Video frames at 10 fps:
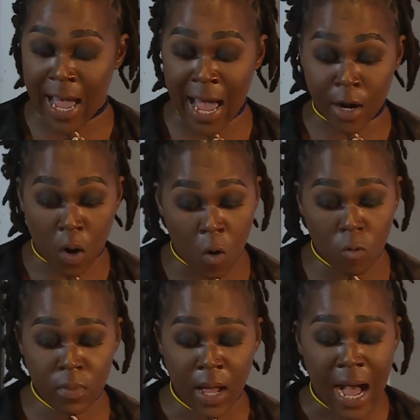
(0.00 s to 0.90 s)
At
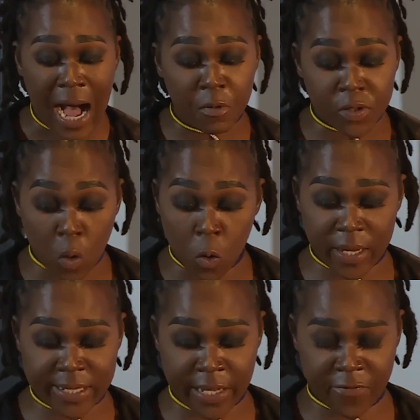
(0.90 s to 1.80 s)
home, I was
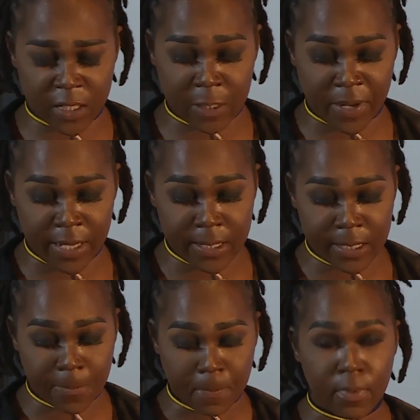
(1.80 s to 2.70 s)
always given
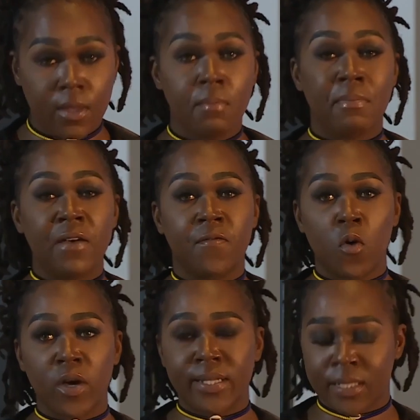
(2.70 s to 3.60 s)
space. My
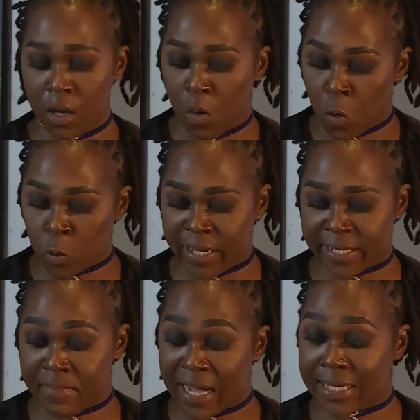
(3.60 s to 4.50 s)
voice
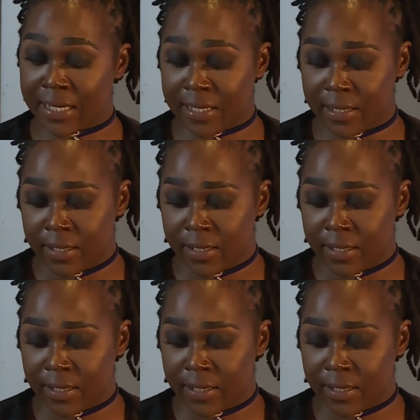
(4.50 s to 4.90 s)
always mattered.